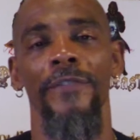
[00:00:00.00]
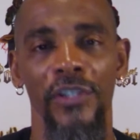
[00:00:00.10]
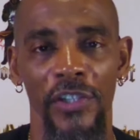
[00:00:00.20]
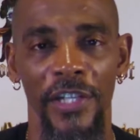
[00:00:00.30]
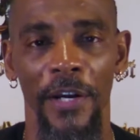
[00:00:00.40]

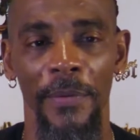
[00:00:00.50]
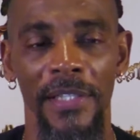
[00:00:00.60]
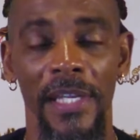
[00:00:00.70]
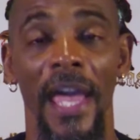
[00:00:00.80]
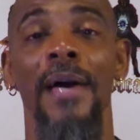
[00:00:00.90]

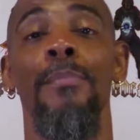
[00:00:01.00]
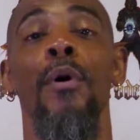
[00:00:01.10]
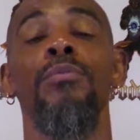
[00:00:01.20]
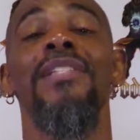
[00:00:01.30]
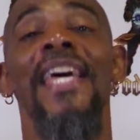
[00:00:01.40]
visionaries and
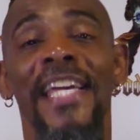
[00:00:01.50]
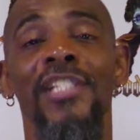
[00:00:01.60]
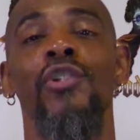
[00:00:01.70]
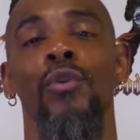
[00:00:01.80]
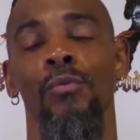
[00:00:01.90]

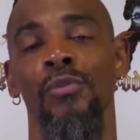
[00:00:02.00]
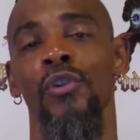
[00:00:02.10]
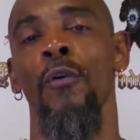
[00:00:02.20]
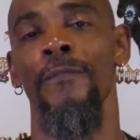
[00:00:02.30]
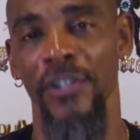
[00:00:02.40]
potential
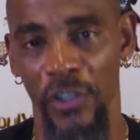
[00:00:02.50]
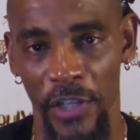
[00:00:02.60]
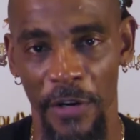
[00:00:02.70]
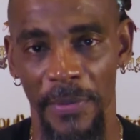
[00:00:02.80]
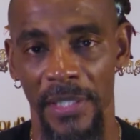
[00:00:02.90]
soul
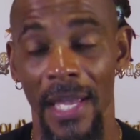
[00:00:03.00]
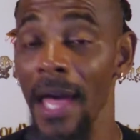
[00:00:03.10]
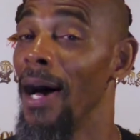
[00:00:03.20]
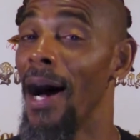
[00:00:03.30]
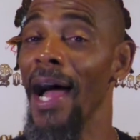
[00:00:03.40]
visionaries.
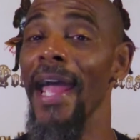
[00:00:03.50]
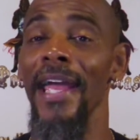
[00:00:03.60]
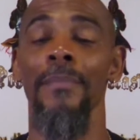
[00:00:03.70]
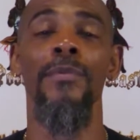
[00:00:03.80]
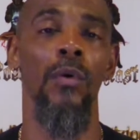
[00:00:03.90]
I
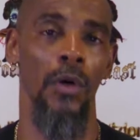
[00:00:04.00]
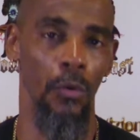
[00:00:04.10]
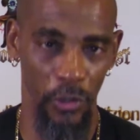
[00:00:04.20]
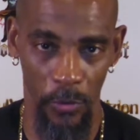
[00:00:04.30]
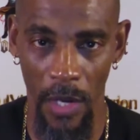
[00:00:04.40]
am your
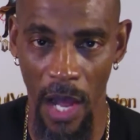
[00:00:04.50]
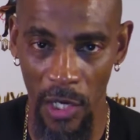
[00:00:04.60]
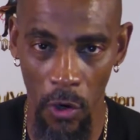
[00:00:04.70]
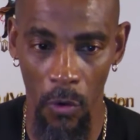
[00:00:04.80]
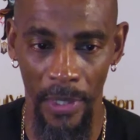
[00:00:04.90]
host, Sherrod
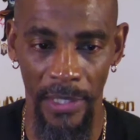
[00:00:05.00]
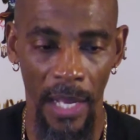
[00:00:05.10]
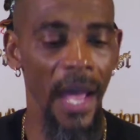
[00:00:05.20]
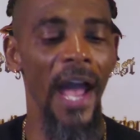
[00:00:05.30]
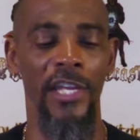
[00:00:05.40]
Cohen,
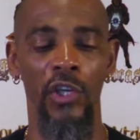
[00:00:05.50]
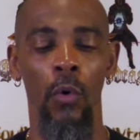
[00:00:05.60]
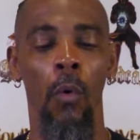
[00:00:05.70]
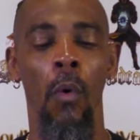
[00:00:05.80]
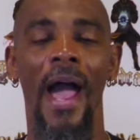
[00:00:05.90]
and
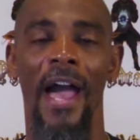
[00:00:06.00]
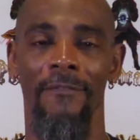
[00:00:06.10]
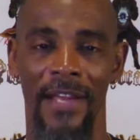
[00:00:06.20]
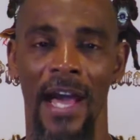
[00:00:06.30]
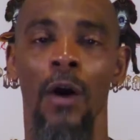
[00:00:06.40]
you have
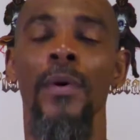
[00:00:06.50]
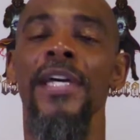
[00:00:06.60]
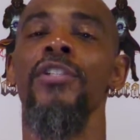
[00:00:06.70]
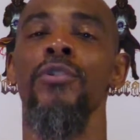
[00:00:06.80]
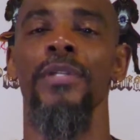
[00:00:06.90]
now
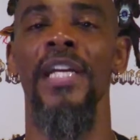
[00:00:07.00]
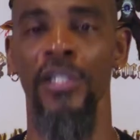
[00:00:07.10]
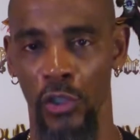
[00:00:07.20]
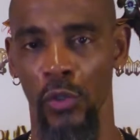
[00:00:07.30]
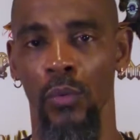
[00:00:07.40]
entered
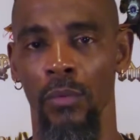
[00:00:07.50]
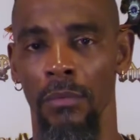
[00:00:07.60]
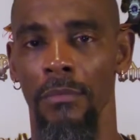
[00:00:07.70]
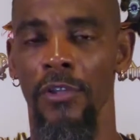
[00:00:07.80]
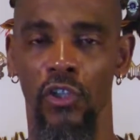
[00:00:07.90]
into
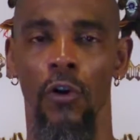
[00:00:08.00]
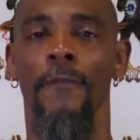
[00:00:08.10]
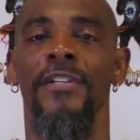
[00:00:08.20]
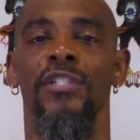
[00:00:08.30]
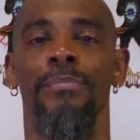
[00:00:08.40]
the Soul
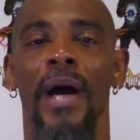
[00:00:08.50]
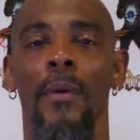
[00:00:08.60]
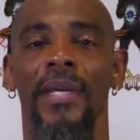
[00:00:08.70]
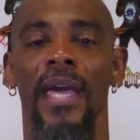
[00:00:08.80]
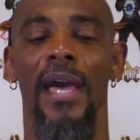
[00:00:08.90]
Vision
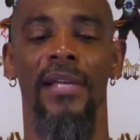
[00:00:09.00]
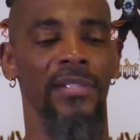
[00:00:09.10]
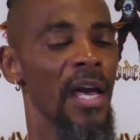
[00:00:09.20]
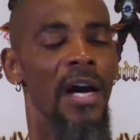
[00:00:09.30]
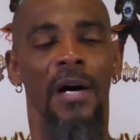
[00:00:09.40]
Podcast,
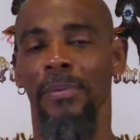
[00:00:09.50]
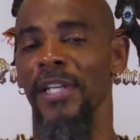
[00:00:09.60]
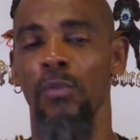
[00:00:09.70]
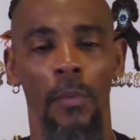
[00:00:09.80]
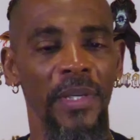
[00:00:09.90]
a
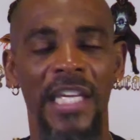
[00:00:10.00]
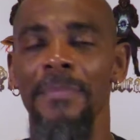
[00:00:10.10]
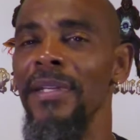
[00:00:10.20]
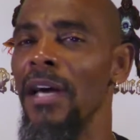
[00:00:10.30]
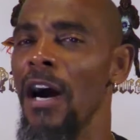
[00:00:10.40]
place where we
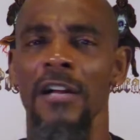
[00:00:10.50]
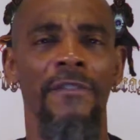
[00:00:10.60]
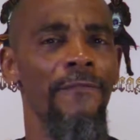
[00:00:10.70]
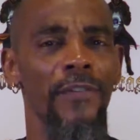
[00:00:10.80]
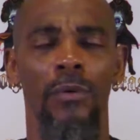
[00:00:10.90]
keep it
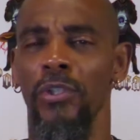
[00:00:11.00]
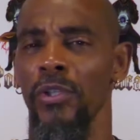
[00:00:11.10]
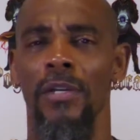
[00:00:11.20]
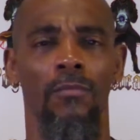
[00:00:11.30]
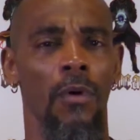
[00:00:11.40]

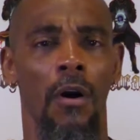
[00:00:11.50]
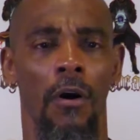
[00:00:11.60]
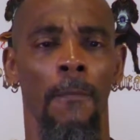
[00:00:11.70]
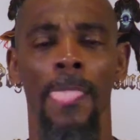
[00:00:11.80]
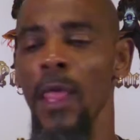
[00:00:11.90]
unfiltered and
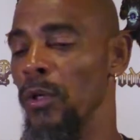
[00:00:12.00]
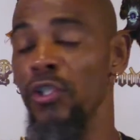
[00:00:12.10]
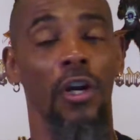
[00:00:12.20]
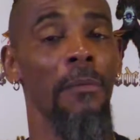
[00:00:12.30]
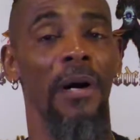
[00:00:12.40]
raw. We
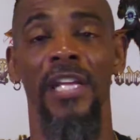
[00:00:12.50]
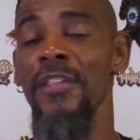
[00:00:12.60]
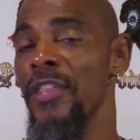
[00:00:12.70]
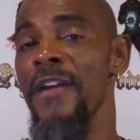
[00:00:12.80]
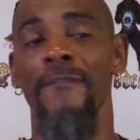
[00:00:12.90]
talk about
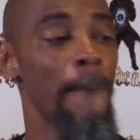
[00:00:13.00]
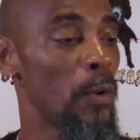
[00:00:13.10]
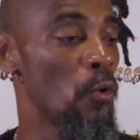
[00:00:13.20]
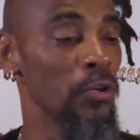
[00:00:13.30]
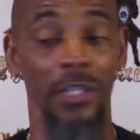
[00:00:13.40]
anything from
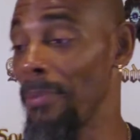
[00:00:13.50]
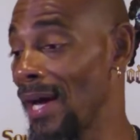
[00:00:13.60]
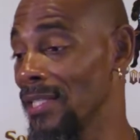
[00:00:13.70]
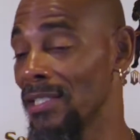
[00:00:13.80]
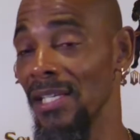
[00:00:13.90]
porn to
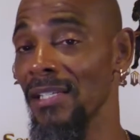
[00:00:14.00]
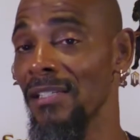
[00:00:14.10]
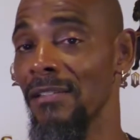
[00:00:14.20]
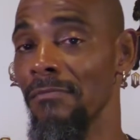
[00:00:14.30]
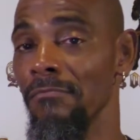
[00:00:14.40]

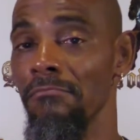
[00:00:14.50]
politics,